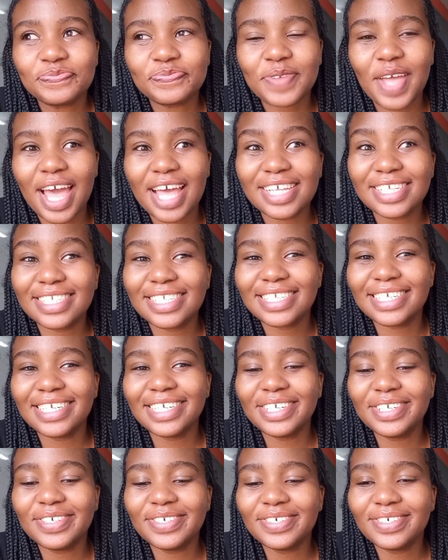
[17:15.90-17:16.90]
I see
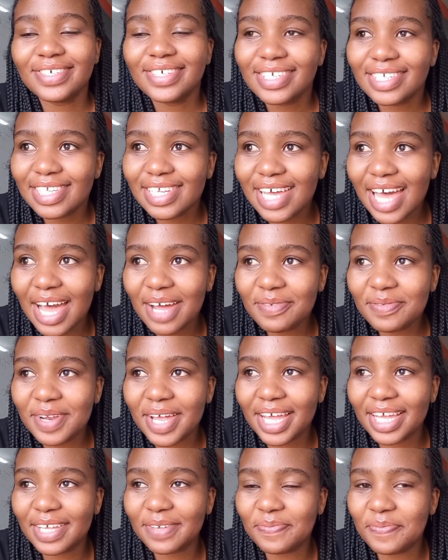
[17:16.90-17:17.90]
you. So I'm
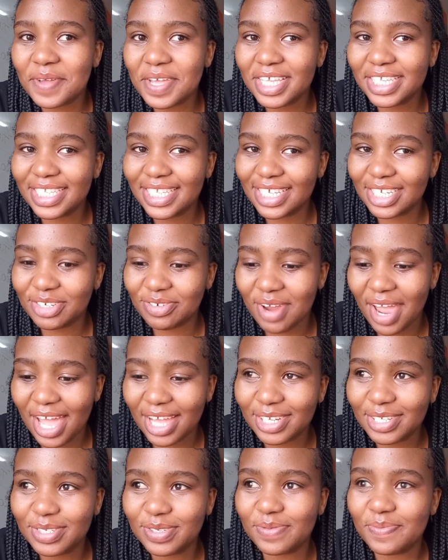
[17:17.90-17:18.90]
like busy
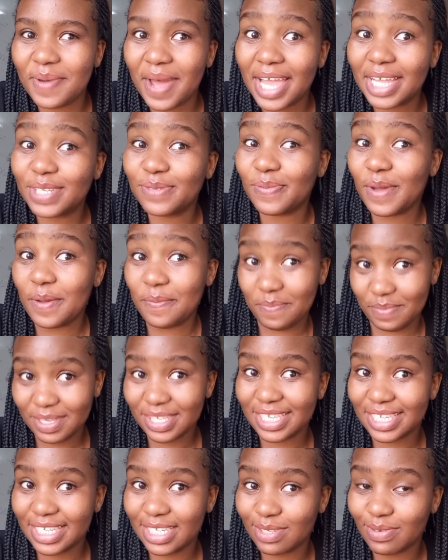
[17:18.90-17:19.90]
trying to mind my
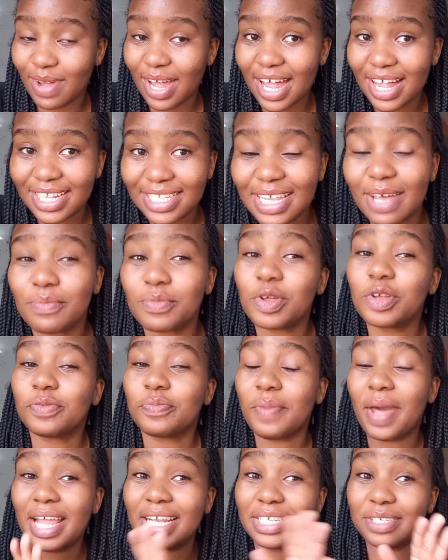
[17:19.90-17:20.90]
business, while else I'm not
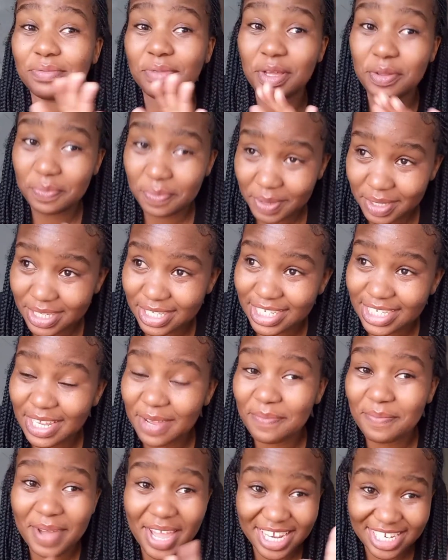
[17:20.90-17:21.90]
minding my business.
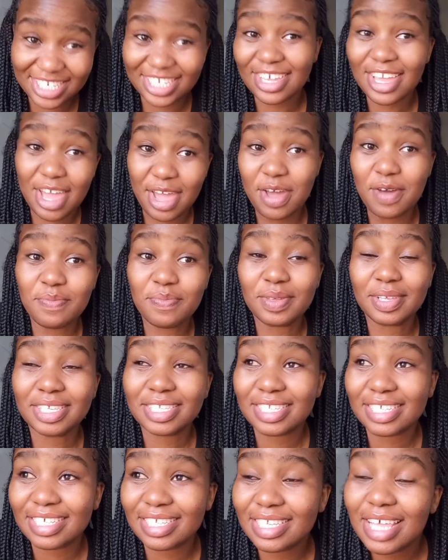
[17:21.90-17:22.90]
I'm minding her
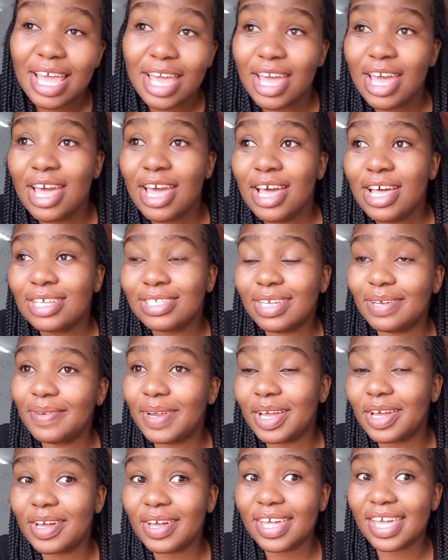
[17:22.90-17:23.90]
business. So I'm
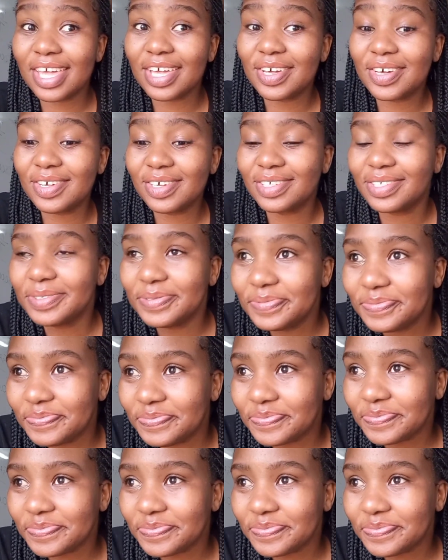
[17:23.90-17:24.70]
like, okay, cool.